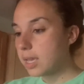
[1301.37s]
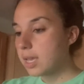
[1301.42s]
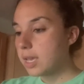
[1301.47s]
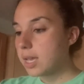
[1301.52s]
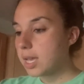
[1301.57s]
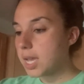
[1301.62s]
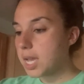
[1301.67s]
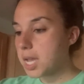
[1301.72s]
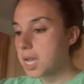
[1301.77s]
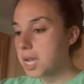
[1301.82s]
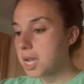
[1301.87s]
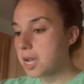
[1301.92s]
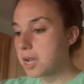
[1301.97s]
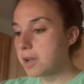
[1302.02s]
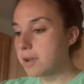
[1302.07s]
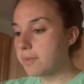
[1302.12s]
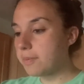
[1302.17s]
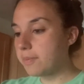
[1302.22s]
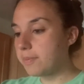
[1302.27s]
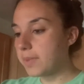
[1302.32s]

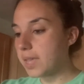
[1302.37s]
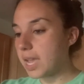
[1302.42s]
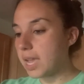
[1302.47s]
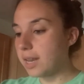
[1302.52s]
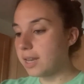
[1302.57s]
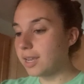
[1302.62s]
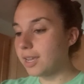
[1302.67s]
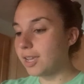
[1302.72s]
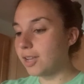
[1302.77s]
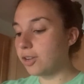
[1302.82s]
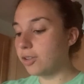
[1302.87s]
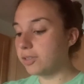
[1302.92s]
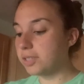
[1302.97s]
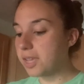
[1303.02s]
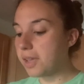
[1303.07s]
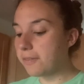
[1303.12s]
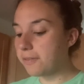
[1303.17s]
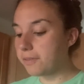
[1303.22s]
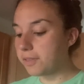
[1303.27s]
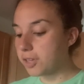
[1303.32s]
And it'll
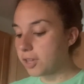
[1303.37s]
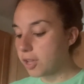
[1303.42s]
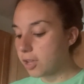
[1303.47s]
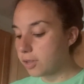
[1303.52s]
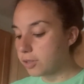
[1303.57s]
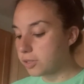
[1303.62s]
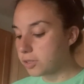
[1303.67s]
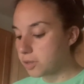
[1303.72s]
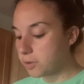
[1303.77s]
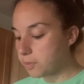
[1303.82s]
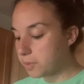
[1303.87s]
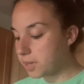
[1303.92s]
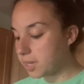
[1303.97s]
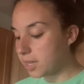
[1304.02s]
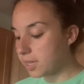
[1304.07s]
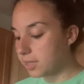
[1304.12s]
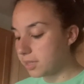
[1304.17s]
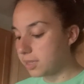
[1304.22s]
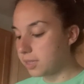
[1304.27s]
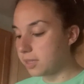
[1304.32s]
definitely also
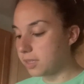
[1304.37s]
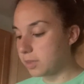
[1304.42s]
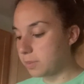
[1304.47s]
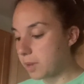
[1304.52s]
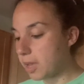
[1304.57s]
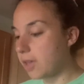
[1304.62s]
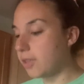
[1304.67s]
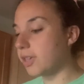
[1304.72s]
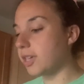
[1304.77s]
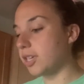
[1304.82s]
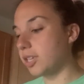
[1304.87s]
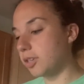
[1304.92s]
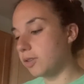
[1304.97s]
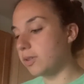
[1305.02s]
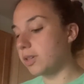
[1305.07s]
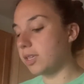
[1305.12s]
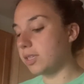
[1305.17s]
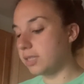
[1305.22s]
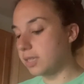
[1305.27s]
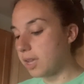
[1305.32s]
begin to smell, like
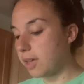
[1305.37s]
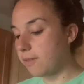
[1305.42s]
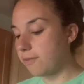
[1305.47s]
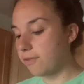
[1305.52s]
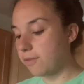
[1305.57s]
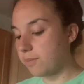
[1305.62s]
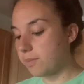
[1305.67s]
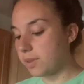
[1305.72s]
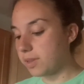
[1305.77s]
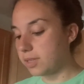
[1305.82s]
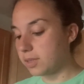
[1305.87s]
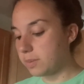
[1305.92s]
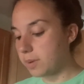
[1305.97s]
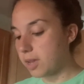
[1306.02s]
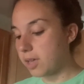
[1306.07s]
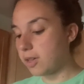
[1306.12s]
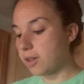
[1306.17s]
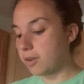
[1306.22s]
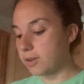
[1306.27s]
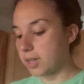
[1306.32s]
you can tell from the
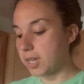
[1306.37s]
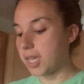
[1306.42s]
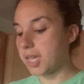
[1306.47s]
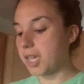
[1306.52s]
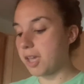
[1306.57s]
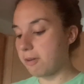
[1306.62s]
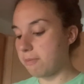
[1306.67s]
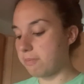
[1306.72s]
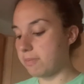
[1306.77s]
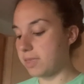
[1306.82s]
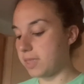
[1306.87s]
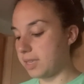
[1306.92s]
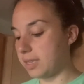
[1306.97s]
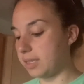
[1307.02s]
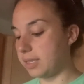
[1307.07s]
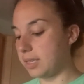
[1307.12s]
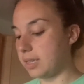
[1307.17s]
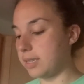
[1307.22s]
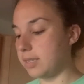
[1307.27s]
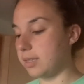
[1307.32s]
smell. Okay, yep,
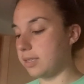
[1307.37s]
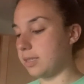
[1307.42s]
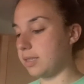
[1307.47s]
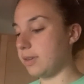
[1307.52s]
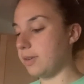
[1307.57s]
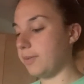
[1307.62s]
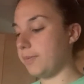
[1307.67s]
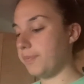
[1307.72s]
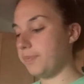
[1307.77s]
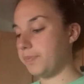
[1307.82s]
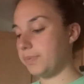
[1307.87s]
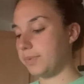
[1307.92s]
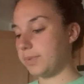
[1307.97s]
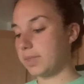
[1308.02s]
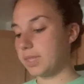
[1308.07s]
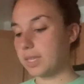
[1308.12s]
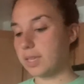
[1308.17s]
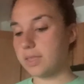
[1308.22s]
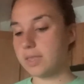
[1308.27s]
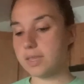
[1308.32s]

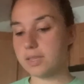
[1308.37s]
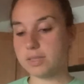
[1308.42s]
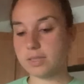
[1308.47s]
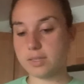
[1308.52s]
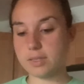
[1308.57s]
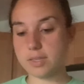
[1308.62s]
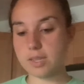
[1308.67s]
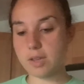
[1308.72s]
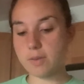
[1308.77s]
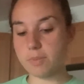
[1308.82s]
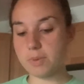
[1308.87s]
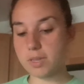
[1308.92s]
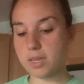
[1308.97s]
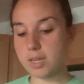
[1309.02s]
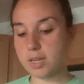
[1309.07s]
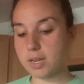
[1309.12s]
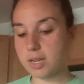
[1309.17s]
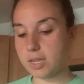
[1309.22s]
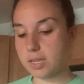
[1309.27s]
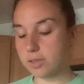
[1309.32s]
this is now
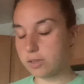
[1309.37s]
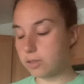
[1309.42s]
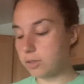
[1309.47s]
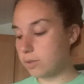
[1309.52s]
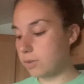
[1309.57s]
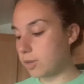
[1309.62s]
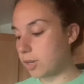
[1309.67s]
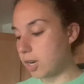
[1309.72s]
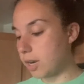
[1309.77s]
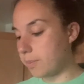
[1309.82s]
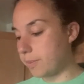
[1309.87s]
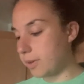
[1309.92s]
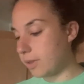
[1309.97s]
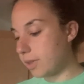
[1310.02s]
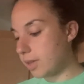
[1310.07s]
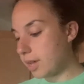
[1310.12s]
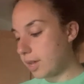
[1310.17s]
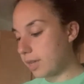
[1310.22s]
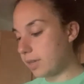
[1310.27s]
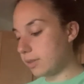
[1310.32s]
beginning to
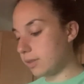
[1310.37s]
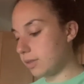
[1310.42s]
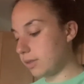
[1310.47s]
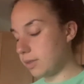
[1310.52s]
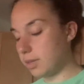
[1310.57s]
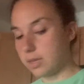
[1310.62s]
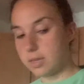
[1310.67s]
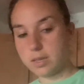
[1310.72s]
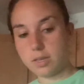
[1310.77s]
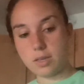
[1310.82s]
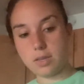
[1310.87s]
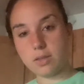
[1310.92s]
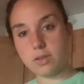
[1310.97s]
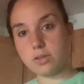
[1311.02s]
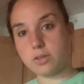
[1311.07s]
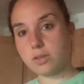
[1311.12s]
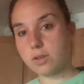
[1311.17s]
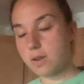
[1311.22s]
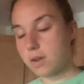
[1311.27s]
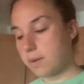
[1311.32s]
caramelize.
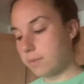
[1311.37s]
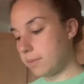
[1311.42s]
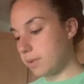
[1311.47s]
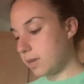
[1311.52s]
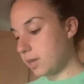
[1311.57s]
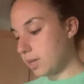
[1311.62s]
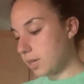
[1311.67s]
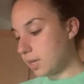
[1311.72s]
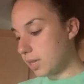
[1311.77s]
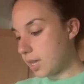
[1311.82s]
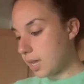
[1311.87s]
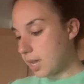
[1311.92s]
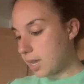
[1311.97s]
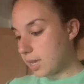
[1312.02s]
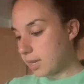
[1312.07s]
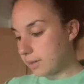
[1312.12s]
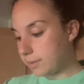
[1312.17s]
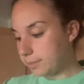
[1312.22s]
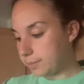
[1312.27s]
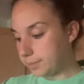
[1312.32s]
So I'm gonna
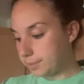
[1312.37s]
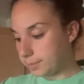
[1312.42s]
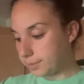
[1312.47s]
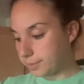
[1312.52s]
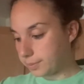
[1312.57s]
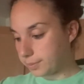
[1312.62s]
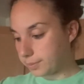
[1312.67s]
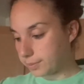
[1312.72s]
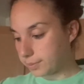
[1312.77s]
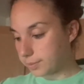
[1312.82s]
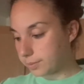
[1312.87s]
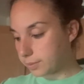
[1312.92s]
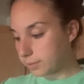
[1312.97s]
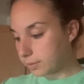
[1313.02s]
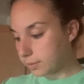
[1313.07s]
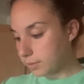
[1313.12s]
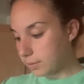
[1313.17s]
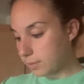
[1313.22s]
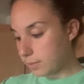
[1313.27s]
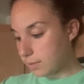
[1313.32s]
get
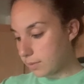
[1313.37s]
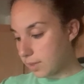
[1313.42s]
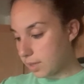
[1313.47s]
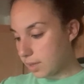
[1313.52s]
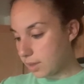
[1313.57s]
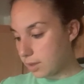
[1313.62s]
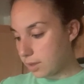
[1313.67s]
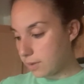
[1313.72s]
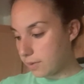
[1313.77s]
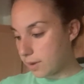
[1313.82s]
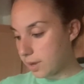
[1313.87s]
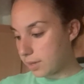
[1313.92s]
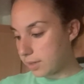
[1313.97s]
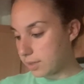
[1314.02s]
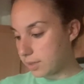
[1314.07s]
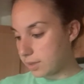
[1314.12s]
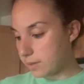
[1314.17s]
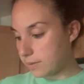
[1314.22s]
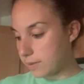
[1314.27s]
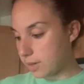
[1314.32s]
the
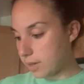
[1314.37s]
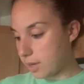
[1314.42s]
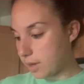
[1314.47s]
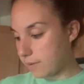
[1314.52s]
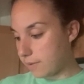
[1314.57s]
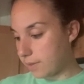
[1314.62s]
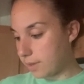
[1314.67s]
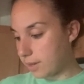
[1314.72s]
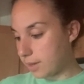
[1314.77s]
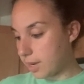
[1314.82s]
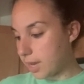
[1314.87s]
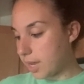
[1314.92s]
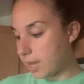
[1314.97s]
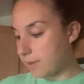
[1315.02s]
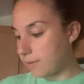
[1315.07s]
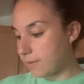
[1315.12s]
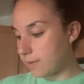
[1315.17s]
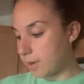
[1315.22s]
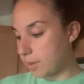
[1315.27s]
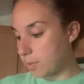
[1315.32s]
rest of it off the
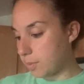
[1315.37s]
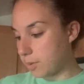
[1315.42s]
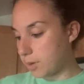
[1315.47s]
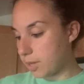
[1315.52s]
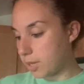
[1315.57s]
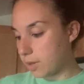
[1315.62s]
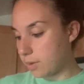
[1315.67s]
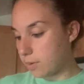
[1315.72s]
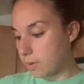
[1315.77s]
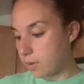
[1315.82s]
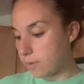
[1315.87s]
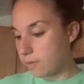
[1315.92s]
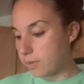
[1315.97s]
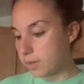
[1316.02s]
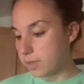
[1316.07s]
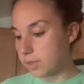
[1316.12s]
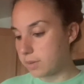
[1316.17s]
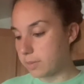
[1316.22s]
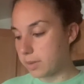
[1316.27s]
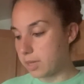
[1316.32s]
knife and bring you
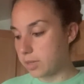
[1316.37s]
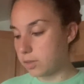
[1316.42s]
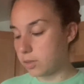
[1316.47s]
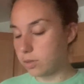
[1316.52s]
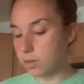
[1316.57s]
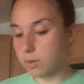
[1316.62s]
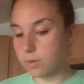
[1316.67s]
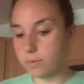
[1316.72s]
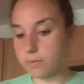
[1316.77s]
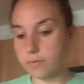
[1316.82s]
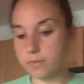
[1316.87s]
over to my stove.